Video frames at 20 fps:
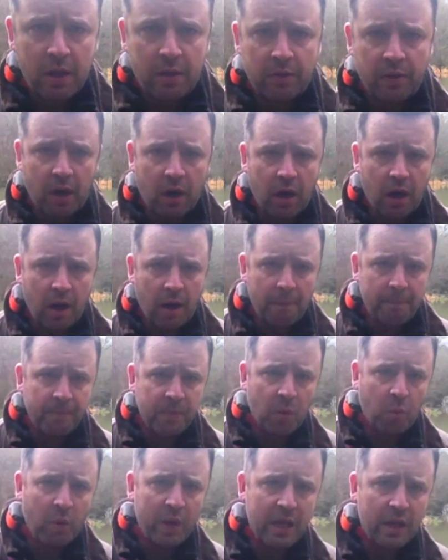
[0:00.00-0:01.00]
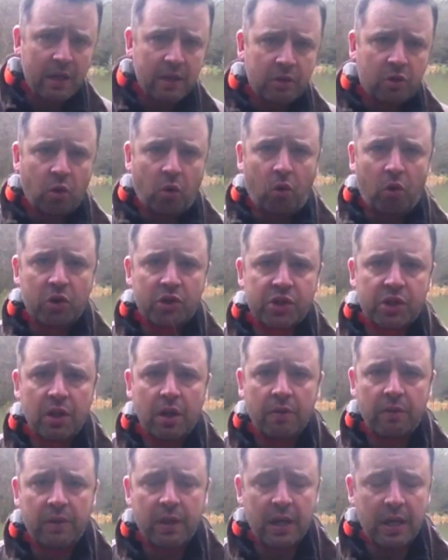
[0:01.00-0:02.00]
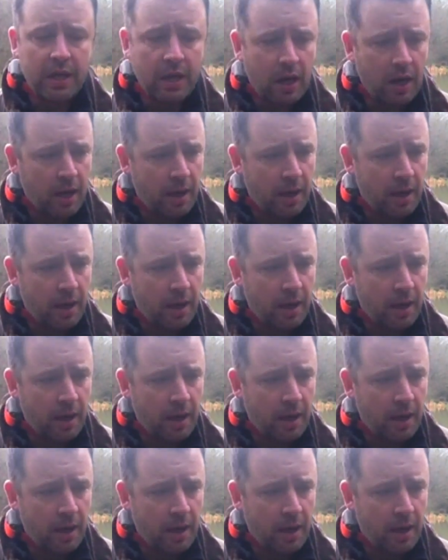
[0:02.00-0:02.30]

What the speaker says: that we endorse the